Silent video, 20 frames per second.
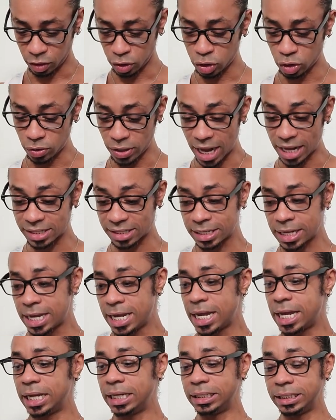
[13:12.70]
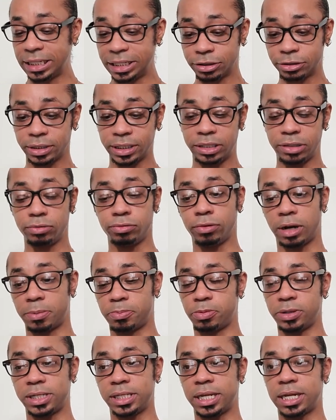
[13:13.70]
So that's literally
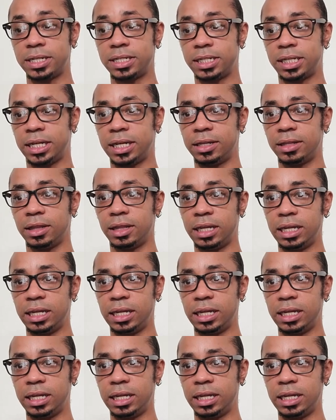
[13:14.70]
representing